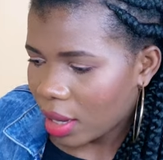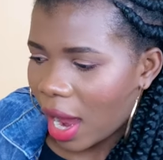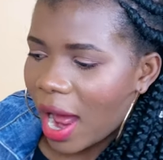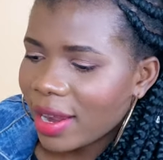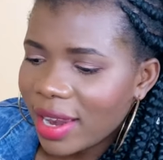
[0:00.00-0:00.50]

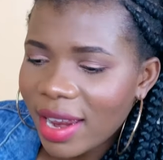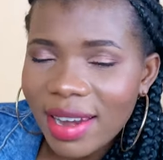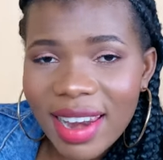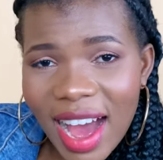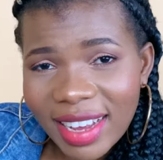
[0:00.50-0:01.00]
And
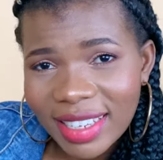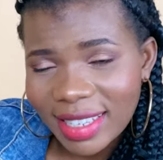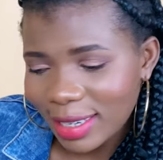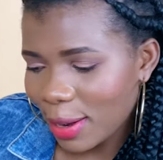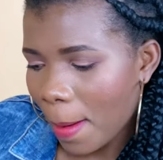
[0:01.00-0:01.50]
then
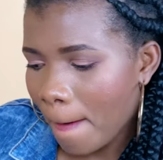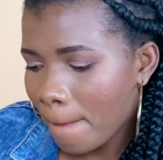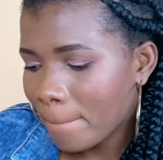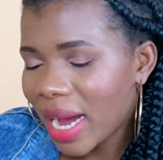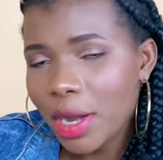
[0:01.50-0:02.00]
last
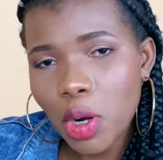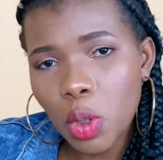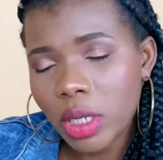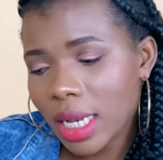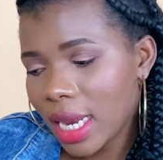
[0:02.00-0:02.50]
but
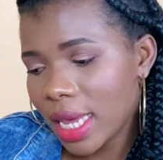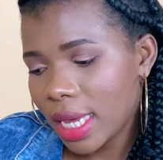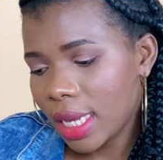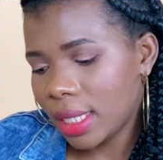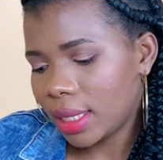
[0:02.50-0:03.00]
not
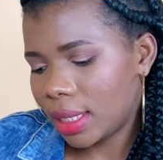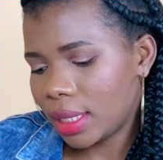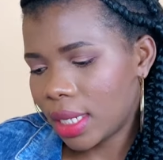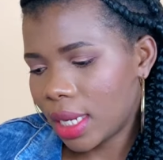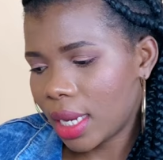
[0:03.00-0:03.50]

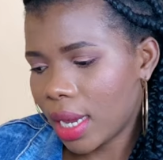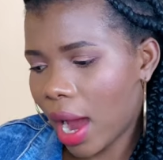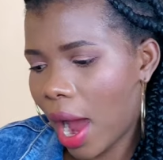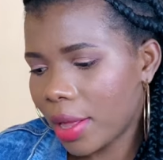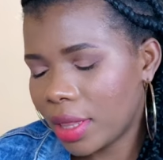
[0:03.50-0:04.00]
least
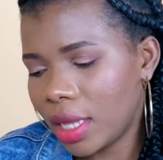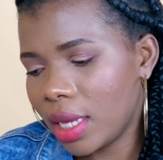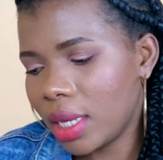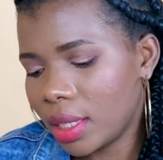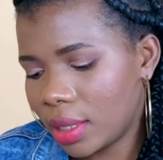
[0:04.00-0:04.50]
are
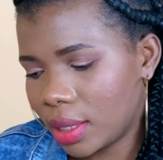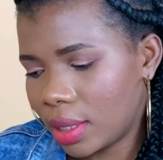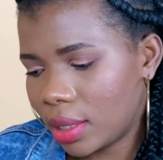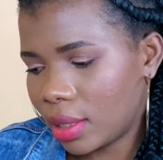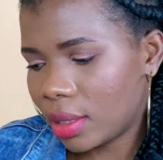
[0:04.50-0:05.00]

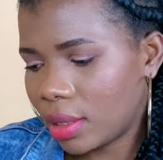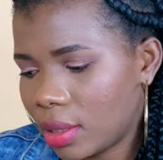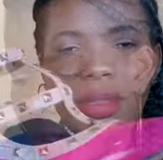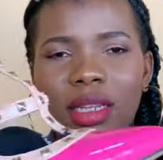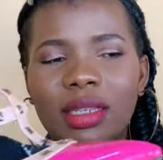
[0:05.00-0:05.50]
these.
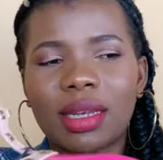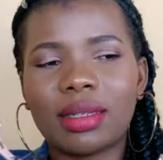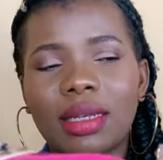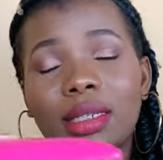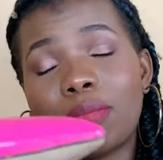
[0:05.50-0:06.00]
These are
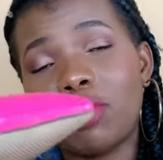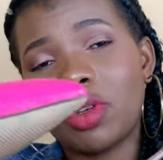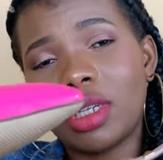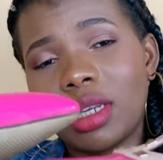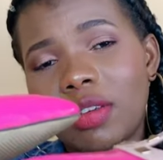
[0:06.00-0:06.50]
such a
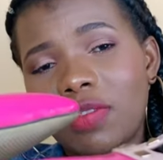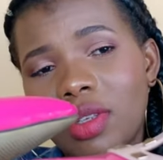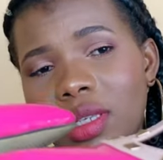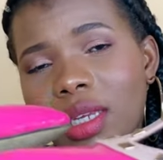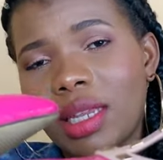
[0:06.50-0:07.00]
beauty. If you
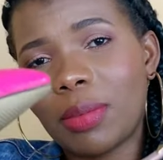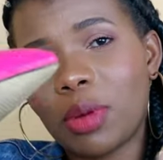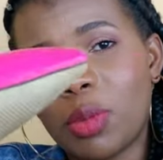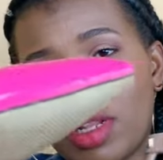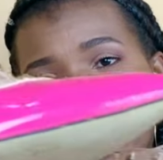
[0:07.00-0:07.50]
see them, you'll be